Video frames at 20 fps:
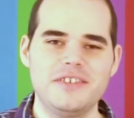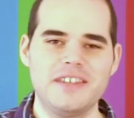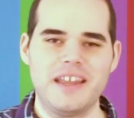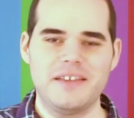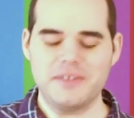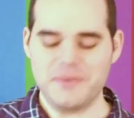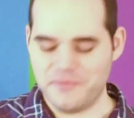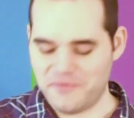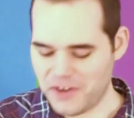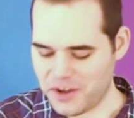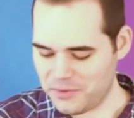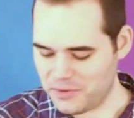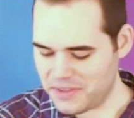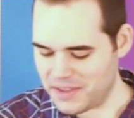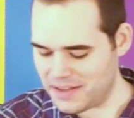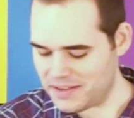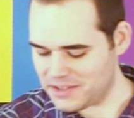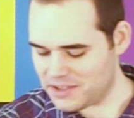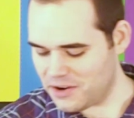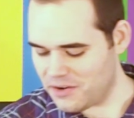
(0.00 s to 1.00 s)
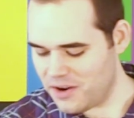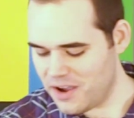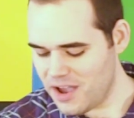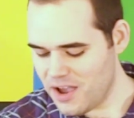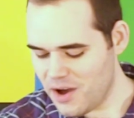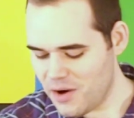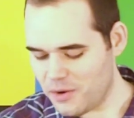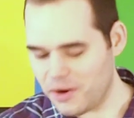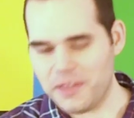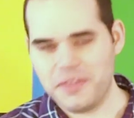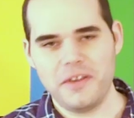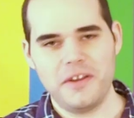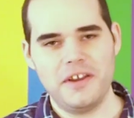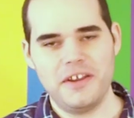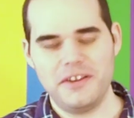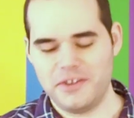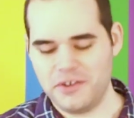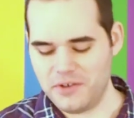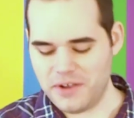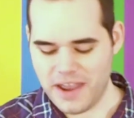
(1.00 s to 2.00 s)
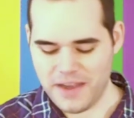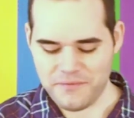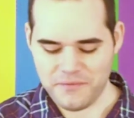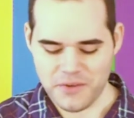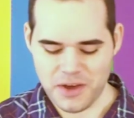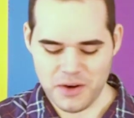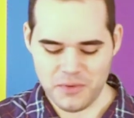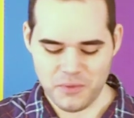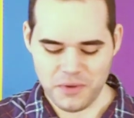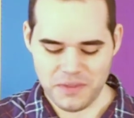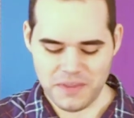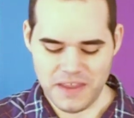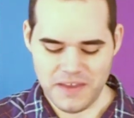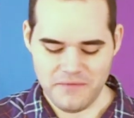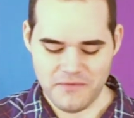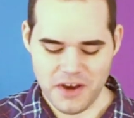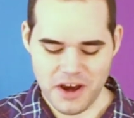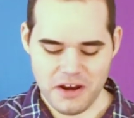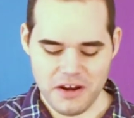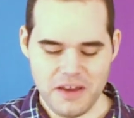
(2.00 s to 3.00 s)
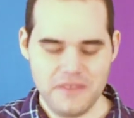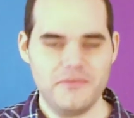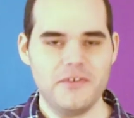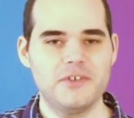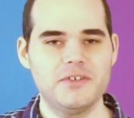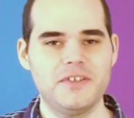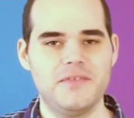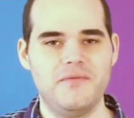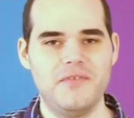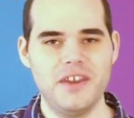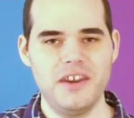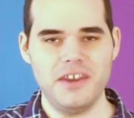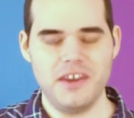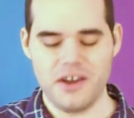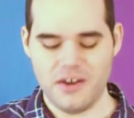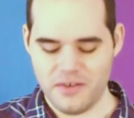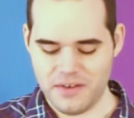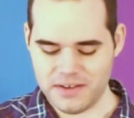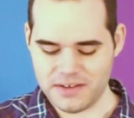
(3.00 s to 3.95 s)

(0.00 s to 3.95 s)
have some fun with it. So what I thought I'd do, have fun with the very first video,